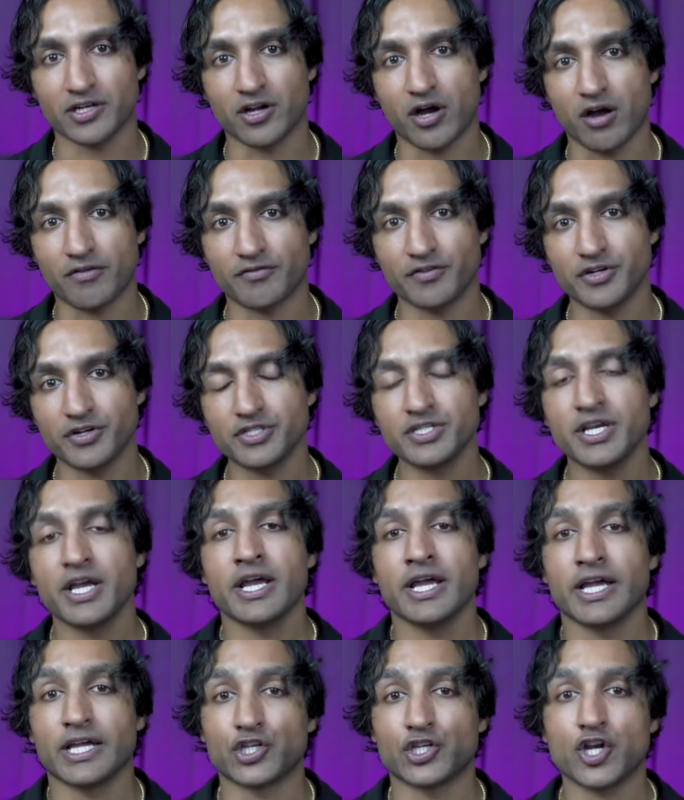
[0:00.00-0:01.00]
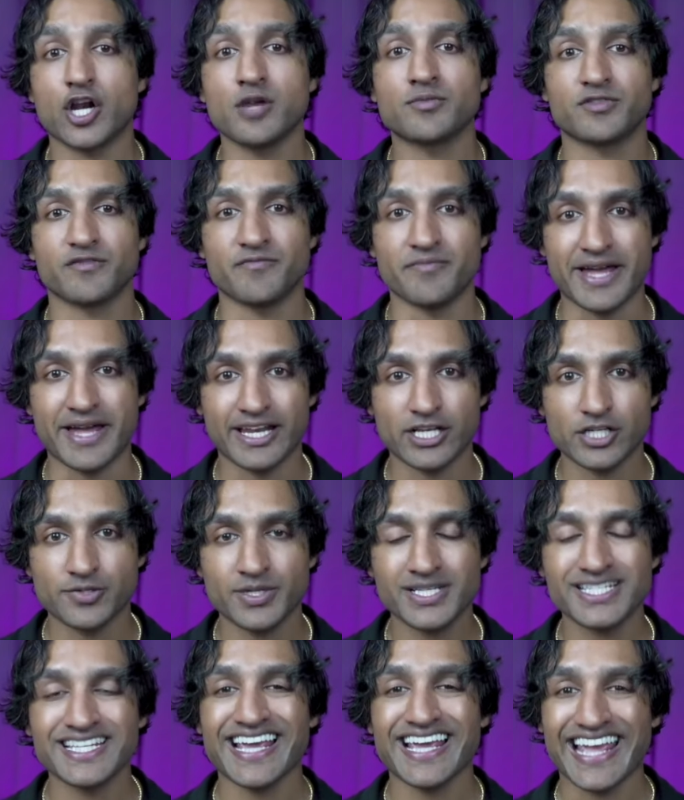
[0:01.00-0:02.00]
it offers in terms of
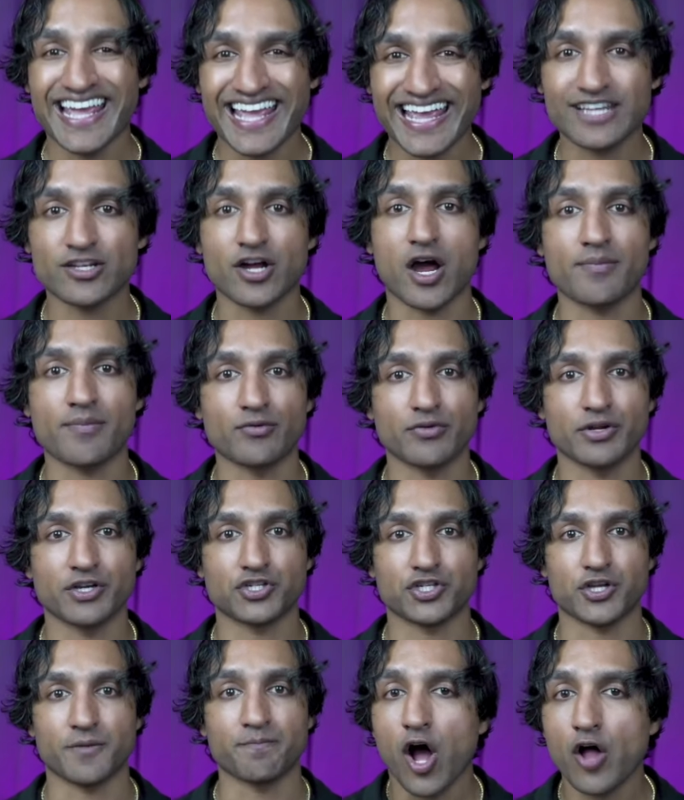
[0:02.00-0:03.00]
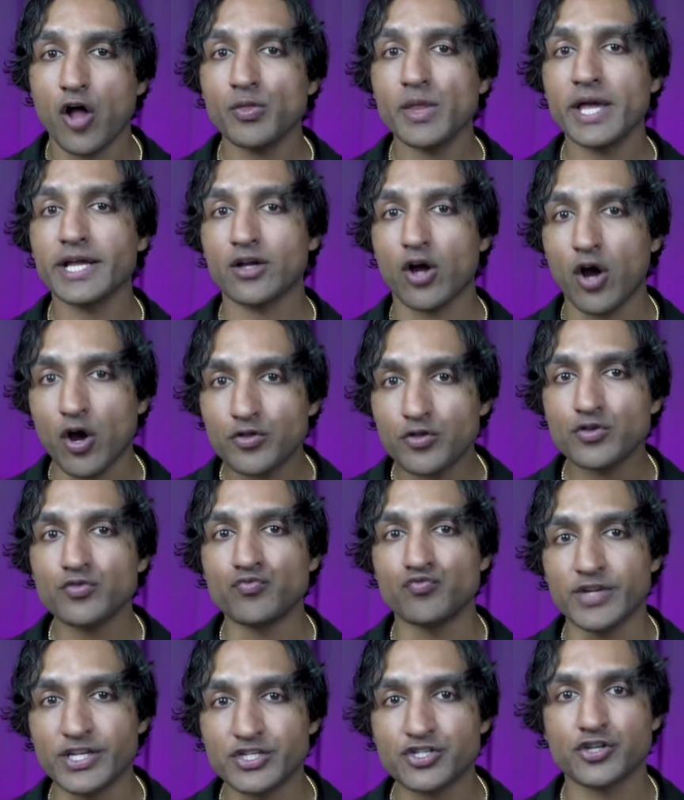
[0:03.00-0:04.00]
management and operation. Unlike other
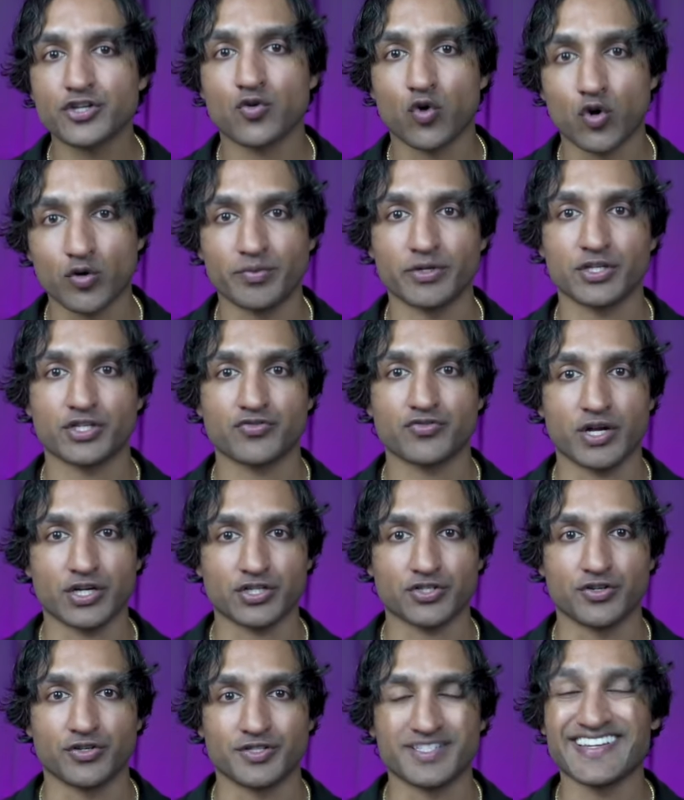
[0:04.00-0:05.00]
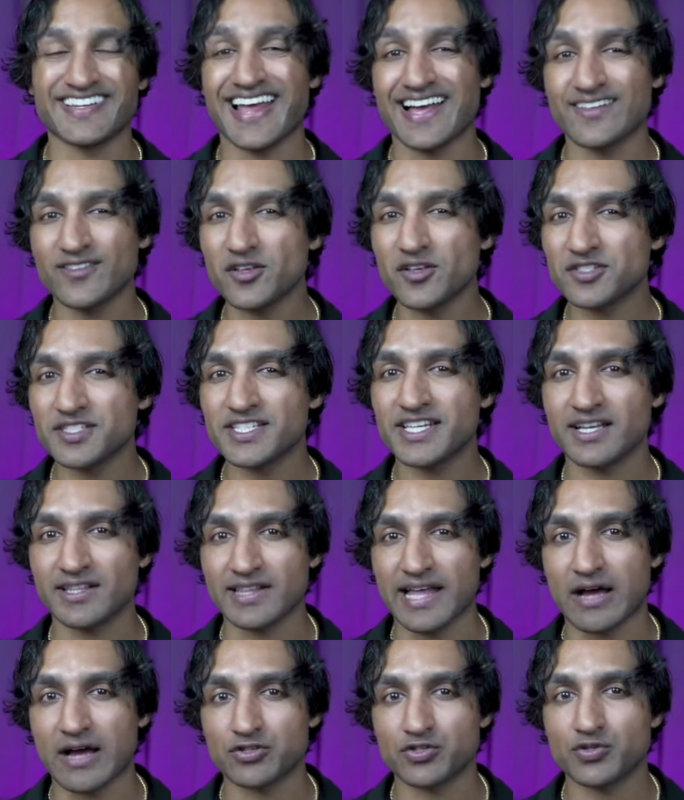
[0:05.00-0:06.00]
rigid corporate structures, an LLC
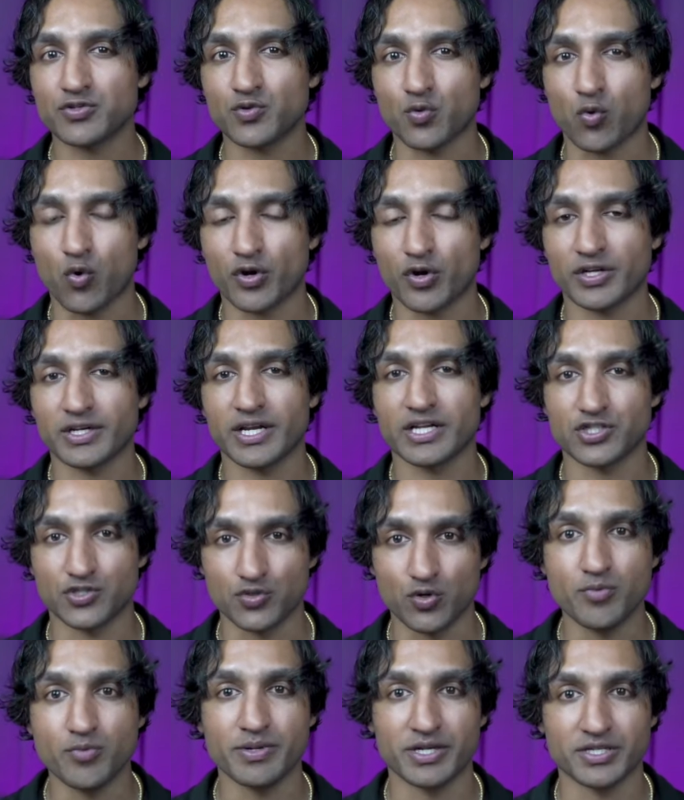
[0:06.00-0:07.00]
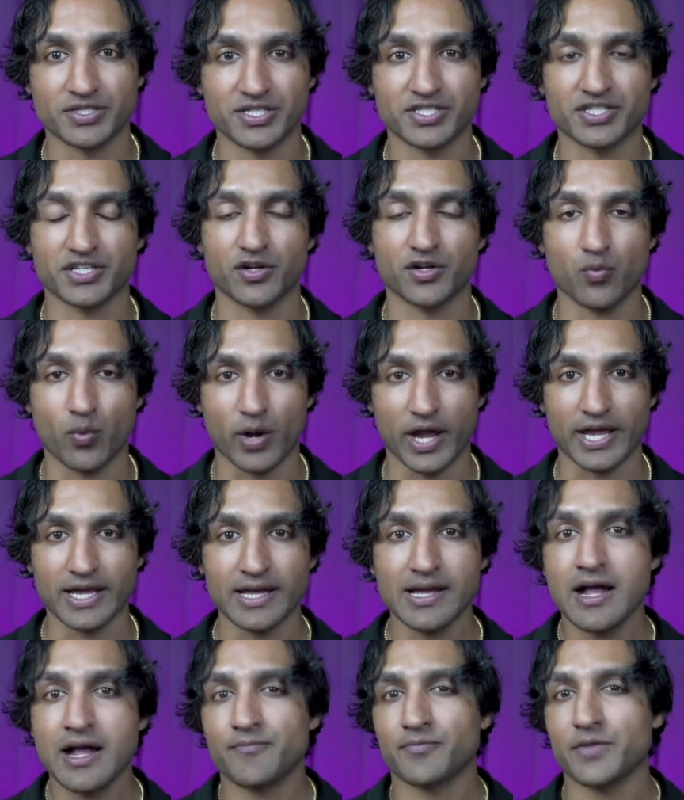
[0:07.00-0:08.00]
allows you to organize your business in a way
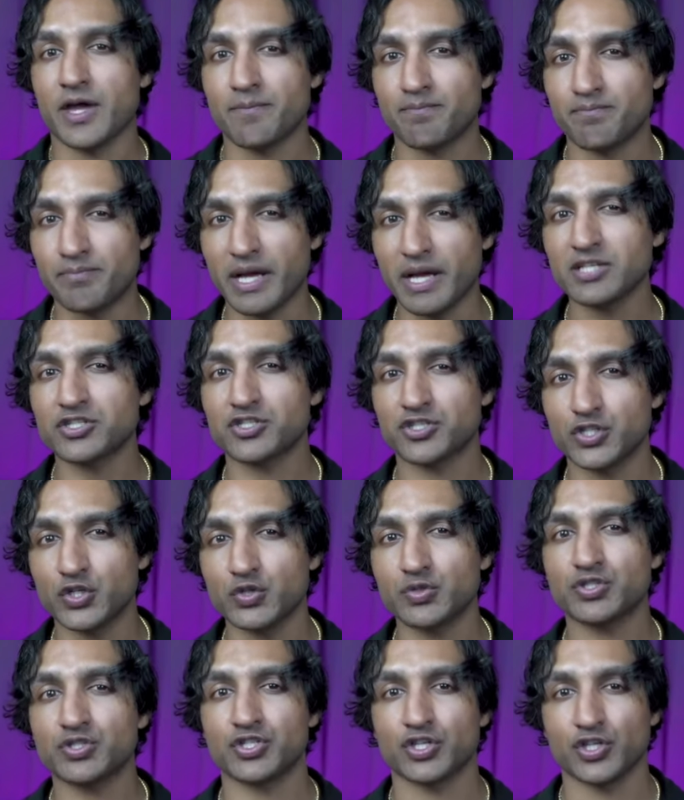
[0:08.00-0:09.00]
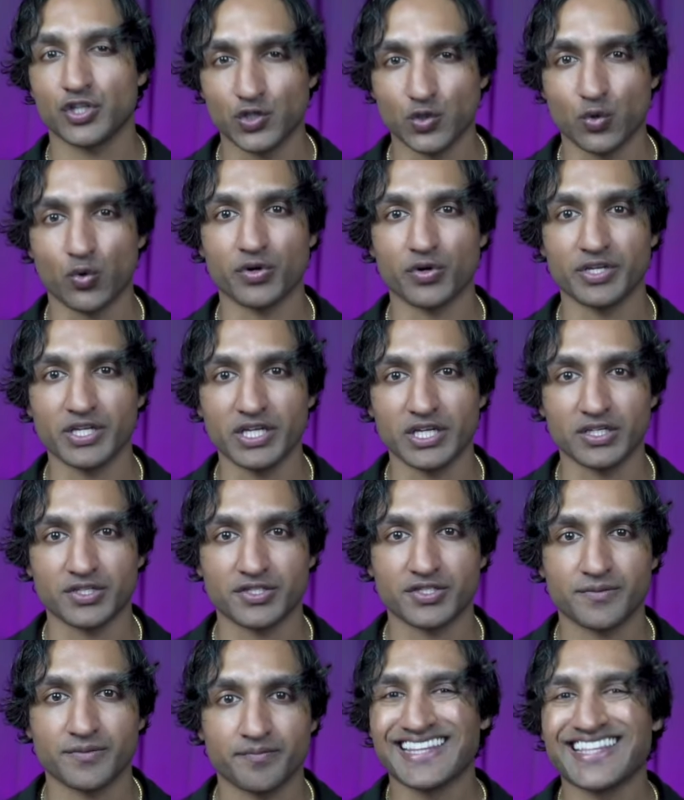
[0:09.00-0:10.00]
that best suits your needs.